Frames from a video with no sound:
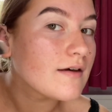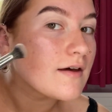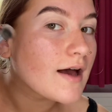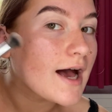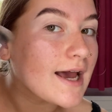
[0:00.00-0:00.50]

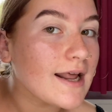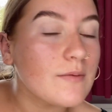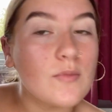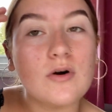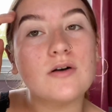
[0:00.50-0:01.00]
highlight
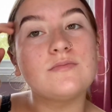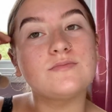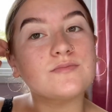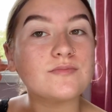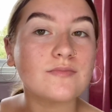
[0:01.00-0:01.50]
more
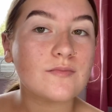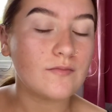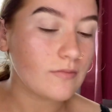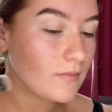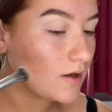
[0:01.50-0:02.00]

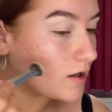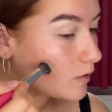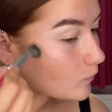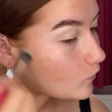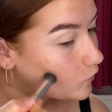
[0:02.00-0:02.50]

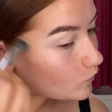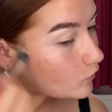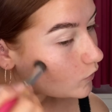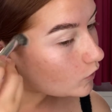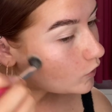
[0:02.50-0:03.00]
when
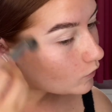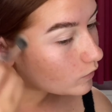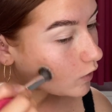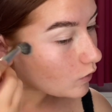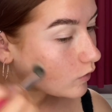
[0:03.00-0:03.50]

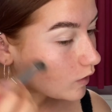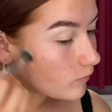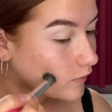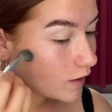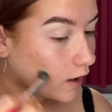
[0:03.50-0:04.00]
it all
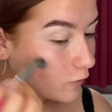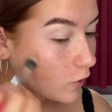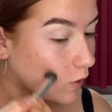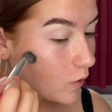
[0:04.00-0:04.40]
comes together.